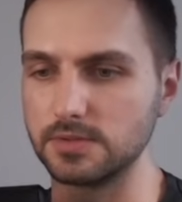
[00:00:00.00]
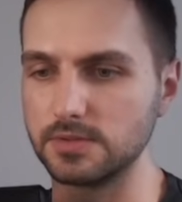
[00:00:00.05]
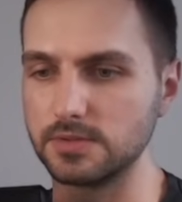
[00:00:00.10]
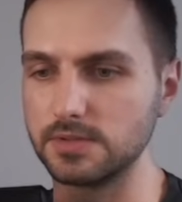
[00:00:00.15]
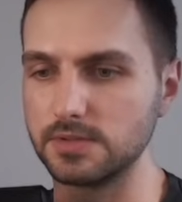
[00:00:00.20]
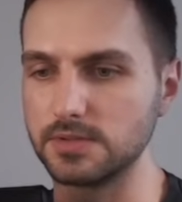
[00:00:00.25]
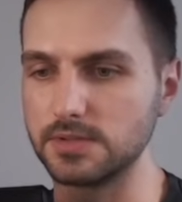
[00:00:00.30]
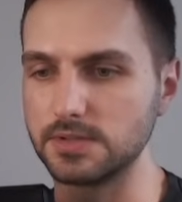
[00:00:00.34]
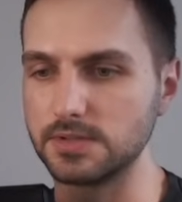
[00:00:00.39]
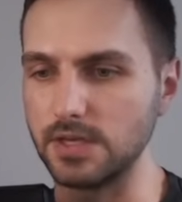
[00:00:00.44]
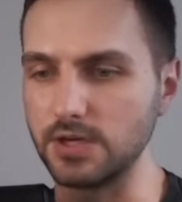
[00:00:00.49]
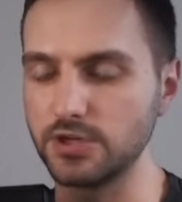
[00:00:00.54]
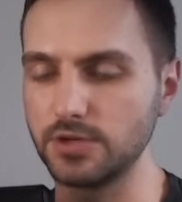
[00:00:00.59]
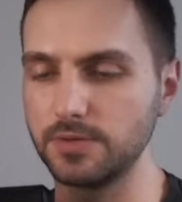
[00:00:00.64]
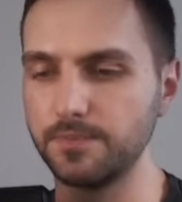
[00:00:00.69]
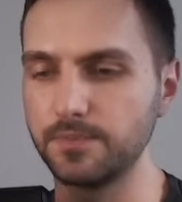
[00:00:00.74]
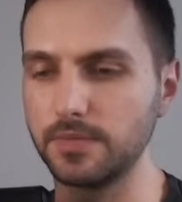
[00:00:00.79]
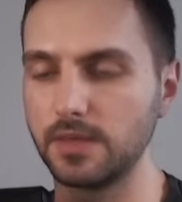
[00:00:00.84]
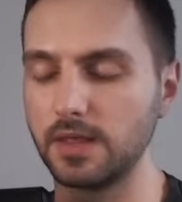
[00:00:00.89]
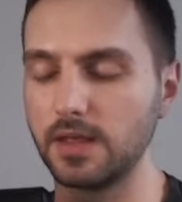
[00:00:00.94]

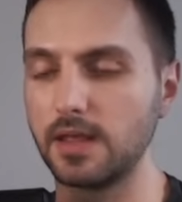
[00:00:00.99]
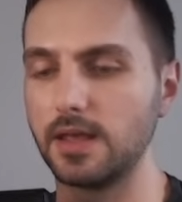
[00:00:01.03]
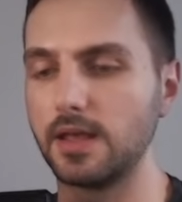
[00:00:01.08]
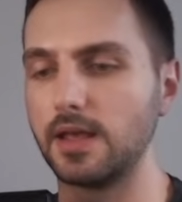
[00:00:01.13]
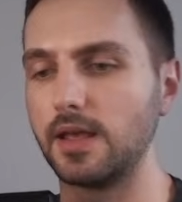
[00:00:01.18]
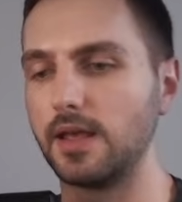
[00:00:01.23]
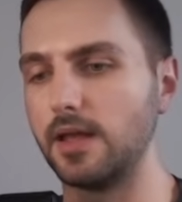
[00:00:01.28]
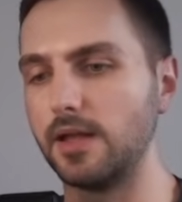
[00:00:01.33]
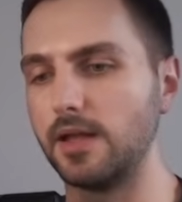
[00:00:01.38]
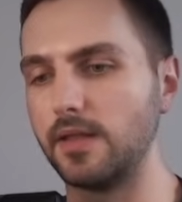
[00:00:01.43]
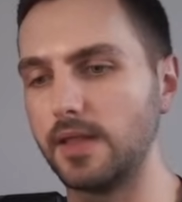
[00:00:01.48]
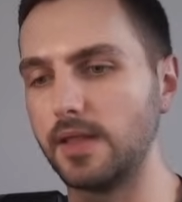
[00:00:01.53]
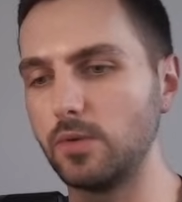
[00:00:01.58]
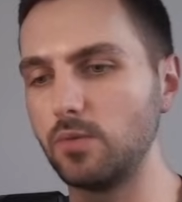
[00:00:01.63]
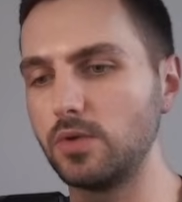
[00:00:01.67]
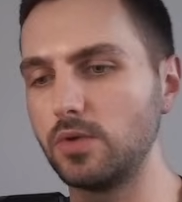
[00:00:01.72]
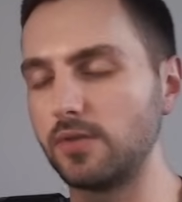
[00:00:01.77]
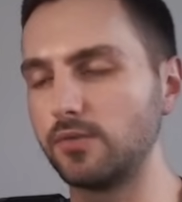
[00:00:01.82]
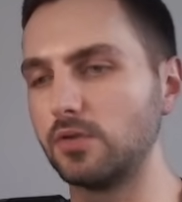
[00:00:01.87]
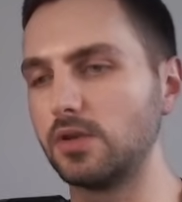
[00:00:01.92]
session. And then
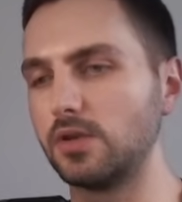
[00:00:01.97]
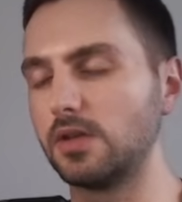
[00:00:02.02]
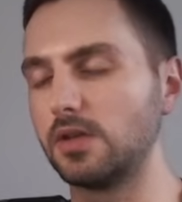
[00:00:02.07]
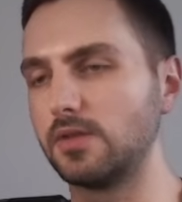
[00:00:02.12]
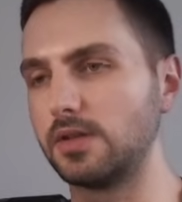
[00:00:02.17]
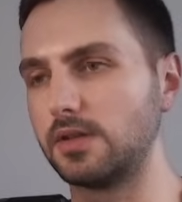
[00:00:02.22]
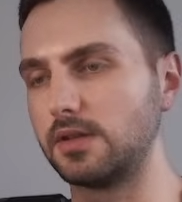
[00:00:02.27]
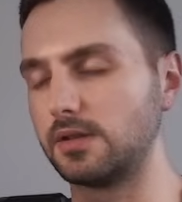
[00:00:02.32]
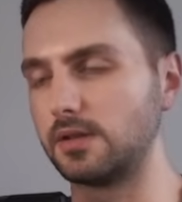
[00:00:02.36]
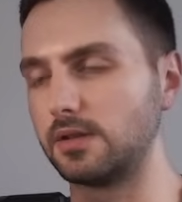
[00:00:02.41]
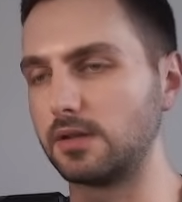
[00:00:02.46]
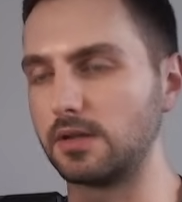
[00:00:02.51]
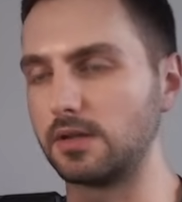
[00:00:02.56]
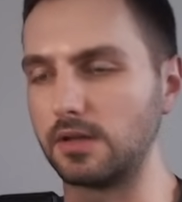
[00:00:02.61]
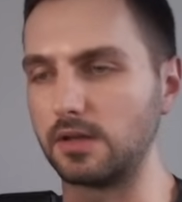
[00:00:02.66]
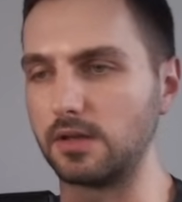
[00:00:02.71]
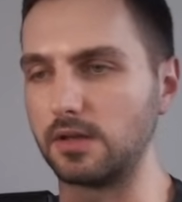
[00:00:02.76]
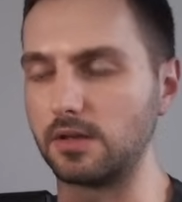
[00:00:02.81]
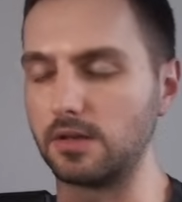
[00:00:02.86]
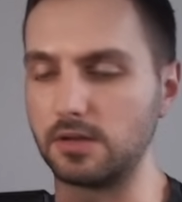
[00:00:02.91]
we have to give it
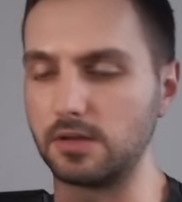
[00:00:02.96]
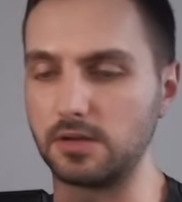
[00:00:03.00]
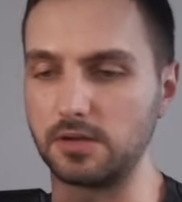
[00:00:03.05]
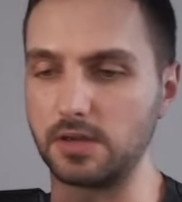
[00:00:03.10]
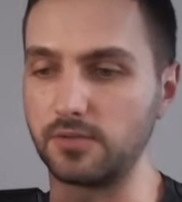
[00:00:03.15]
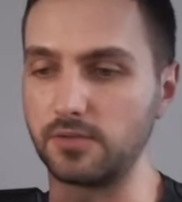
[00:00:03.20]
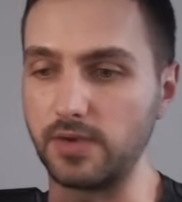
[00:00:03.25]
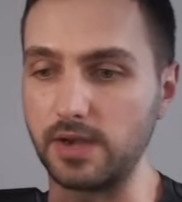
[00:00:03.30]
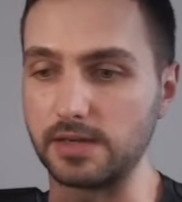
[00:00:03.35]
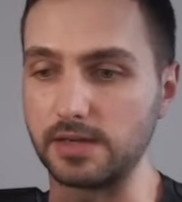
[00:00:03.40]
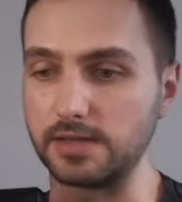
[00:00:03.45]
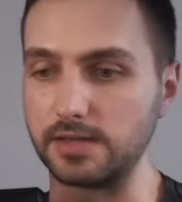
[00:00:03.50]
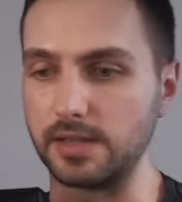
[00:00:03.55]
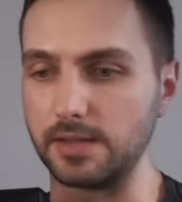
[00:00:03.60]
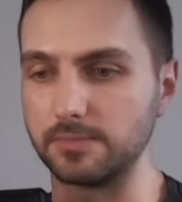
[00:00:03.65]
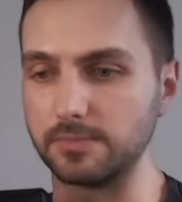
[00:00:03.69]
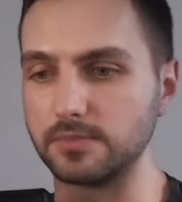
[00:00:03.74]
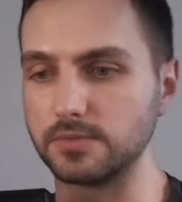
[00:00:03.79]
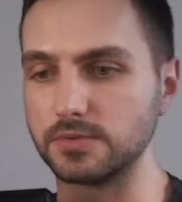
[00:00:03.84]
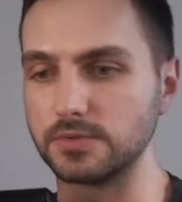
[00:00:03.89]
uh, a file
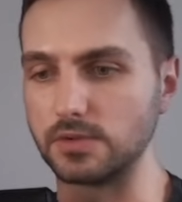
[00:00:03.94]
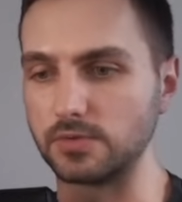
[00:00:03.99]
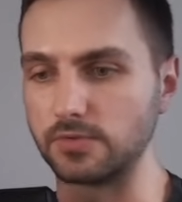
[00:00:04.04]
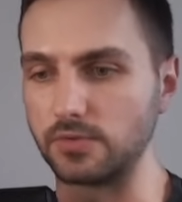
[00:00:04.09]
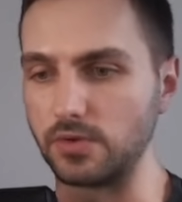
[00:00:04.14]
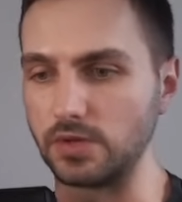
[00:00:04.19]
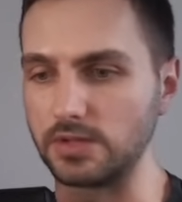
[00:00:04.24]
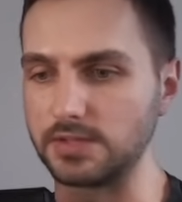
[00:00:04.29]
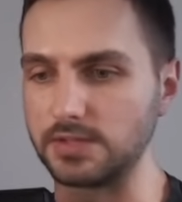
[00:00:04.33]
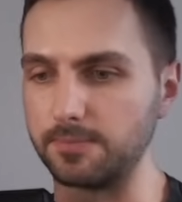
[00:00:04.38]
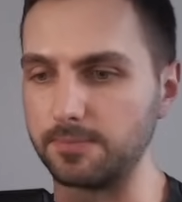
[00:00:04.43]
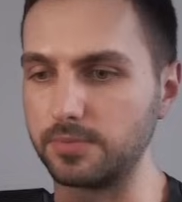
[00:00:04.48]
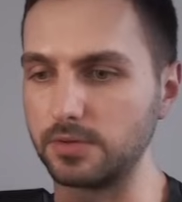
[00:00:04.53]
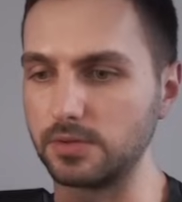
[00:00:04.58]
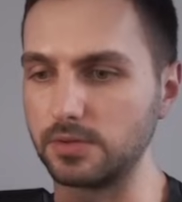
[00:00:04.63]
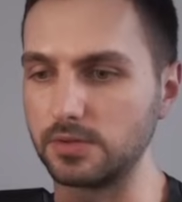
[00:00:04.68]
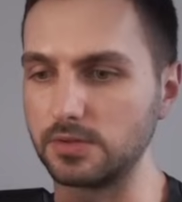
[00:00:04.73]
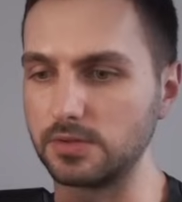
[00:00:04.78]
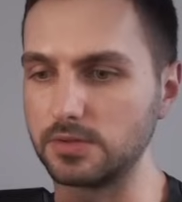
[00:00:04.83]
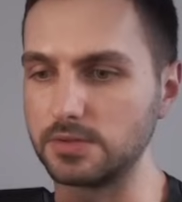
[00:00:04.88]
name. So for
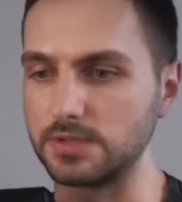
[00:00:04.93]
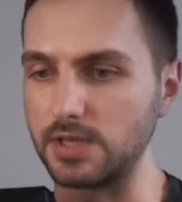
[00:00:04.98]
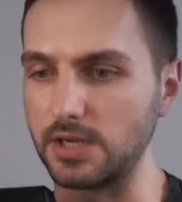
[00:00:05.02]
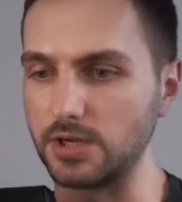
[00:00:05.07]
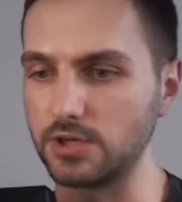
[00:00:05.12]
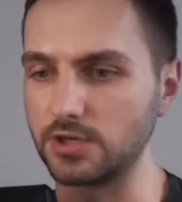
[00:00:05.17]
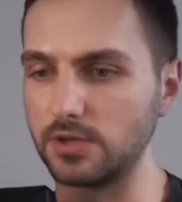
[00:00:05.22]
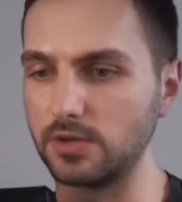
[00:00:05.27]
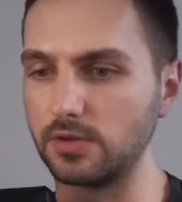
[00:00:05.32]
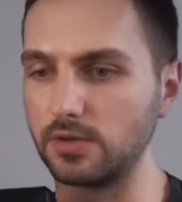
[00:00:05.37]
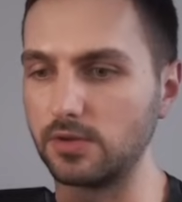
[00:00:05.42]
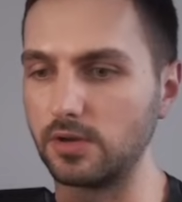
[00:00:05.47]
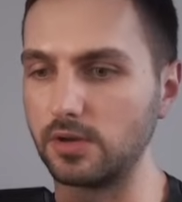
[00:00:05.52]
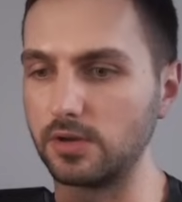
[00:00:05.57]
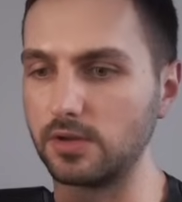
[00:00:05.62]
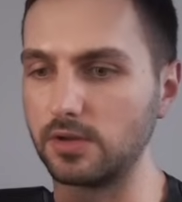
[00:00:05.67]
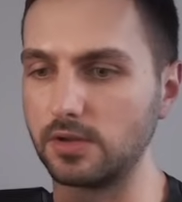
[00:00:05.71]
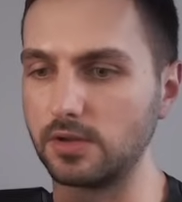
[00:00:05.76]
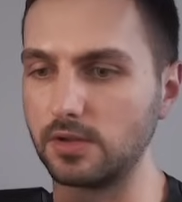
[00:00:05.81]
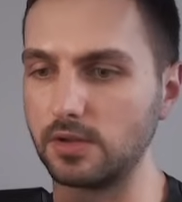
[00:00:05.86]
example,
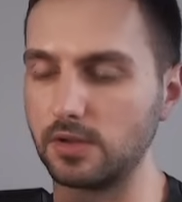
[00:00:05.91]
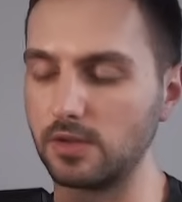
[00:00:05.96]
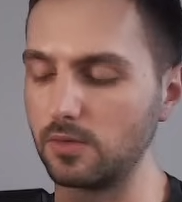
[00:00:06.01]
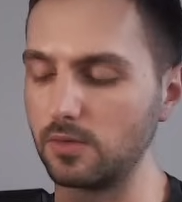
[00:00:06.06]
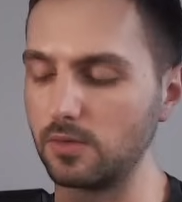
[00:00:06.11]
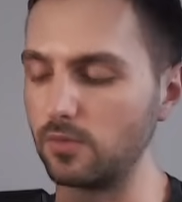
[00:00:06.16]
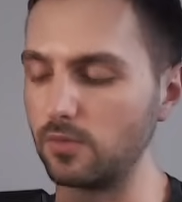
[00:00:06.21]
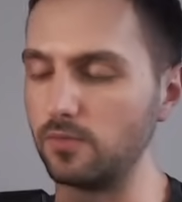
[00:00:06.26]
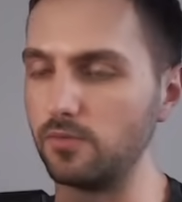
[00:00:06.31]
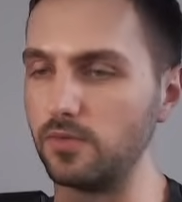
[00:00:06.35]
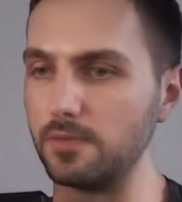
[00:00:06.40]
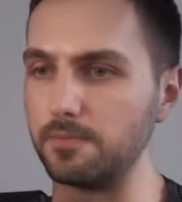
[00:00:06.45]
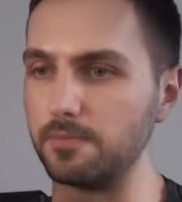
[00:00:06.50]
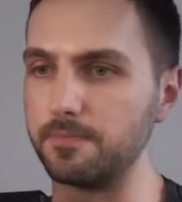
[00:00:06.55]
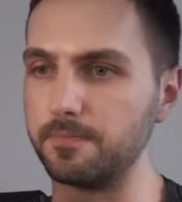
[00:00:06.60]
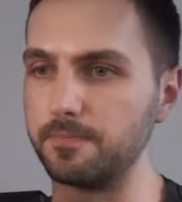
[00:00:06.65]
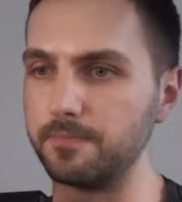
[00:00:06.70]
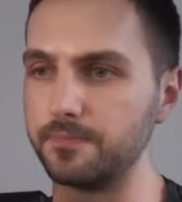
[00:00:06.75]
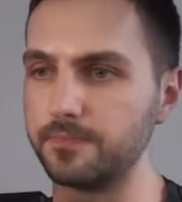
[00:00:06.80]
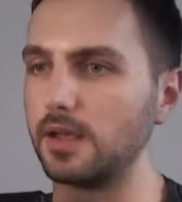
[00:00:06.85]

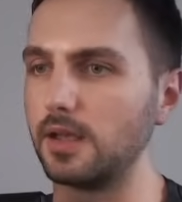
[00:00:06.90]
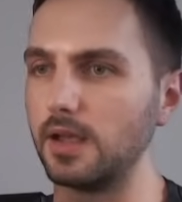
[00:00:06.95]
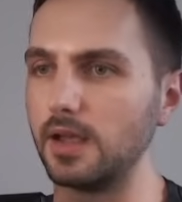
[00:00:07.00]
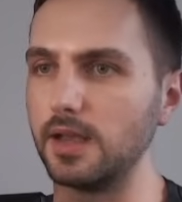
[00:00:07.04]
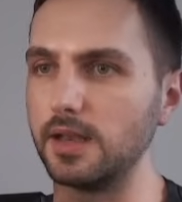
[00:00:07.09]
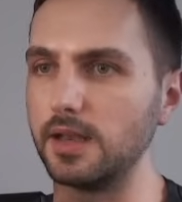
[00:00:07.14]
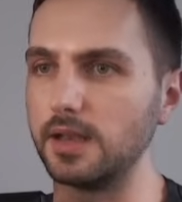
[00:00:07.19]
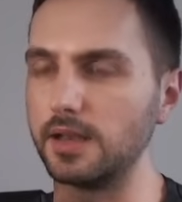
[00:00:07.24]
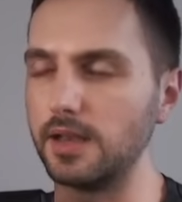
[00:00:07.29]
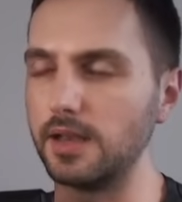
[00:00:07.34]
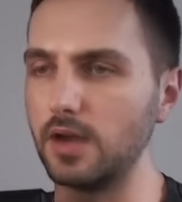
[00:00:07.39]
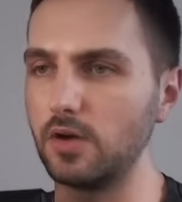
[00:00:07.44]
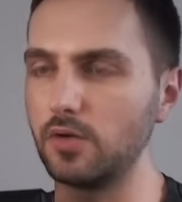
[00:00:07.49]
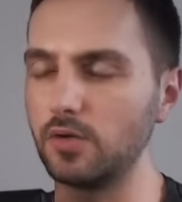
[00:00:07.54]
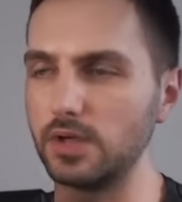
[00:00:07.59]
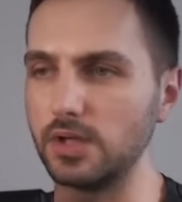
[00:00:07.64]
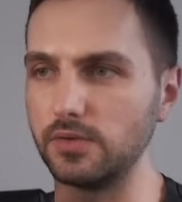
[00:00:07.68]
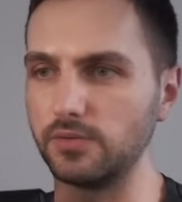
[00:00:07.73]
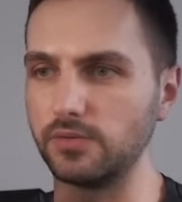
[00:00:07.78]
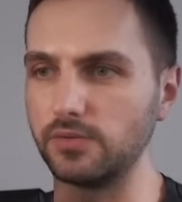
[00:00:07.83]
session.vim. And
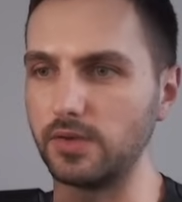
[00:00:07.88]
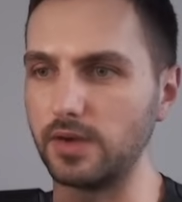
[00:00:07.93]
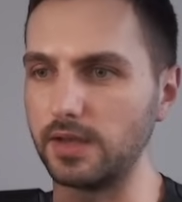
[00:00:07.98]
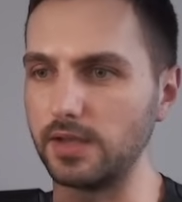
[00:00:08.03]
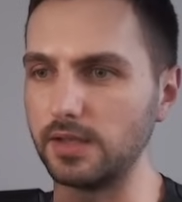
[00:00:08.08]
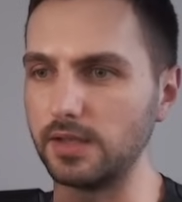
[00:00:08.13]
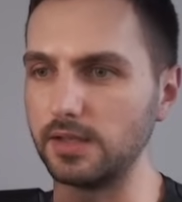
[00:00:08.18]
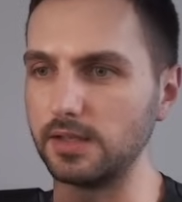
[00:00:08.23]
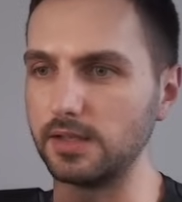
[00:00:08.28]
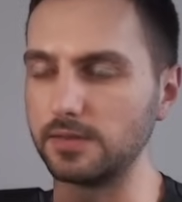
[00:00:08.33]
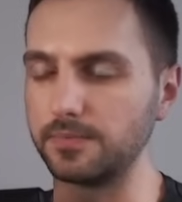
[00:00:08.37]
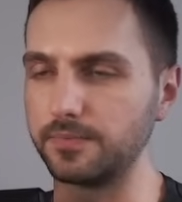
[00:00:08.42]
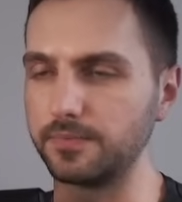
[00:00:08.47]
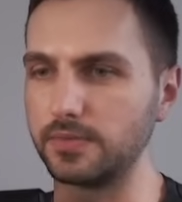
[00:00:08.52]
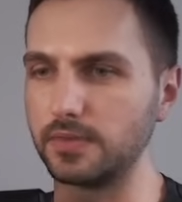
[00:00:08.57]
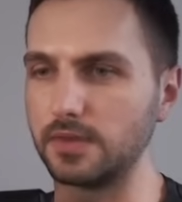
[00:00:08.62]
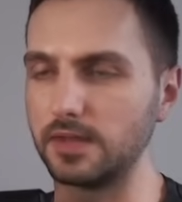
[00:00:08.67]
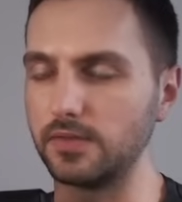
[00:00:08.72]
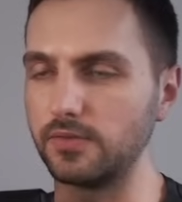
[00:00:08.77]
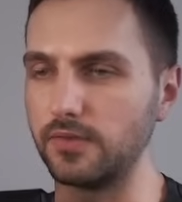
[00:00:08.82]
now if I,
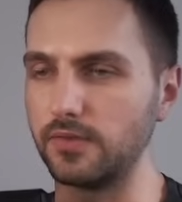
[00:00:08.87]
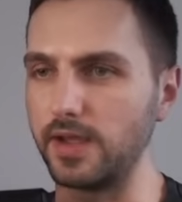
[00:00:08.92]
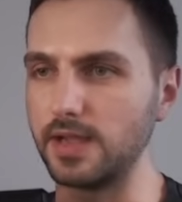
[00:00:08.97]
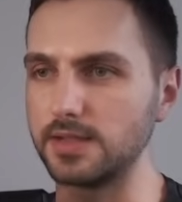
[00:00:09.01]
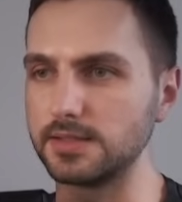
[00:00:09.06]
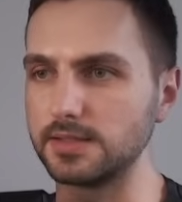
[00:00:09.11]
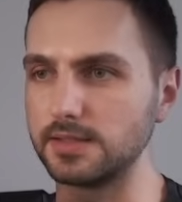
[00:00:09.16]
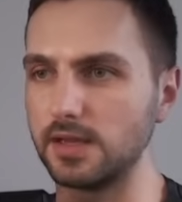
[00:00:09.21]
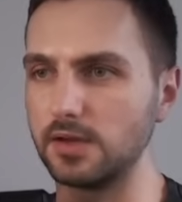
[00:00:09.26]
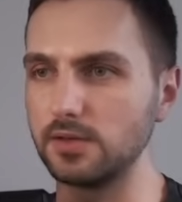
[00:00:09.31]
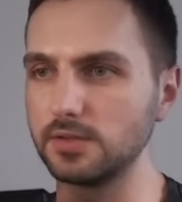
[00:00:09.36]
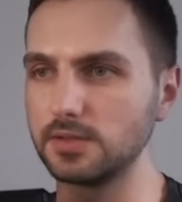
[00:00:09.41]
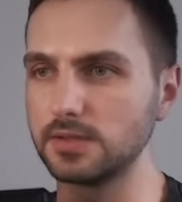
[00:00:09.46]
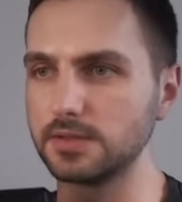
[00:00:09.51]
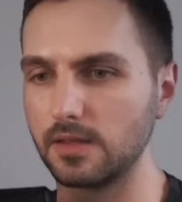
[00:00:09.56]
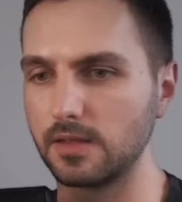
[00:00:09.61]
if I exit out,